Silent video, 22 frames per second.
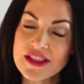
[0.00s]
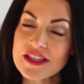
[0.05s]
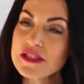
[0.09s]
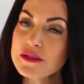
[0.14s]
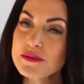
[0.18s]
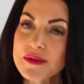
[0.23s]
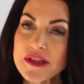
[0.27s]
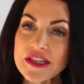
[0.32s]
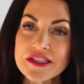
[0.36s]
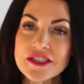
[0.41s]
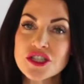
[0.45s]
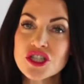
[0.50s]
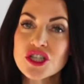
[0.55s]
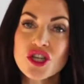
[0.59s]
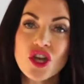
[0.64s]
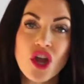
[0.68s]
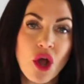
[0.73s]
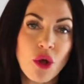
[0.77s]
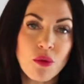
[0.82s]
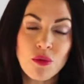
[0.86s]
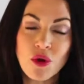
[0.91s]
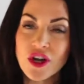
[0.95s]
This means
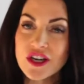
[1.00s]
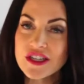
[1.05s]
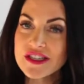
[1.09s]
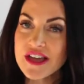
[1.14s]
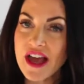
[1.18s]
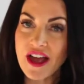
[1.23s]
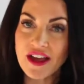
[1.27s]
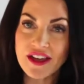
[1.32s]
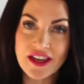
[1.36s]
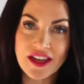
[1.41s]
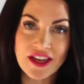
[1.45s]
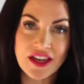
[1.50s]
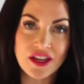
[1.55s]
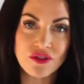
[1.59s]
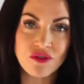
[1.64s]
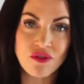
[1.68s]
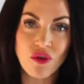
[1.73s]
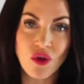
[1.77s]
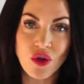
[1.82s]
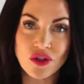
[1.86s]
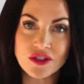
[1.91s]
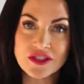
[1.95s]
no more tucking and
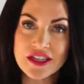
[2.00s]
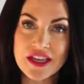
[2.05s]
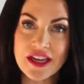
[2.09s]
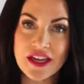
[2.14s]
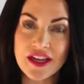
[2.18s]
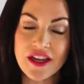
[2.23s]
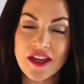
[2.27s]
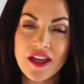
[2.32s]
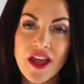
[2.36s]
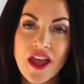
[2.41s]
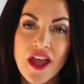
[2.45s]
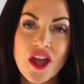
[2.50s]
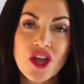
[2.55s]
folding,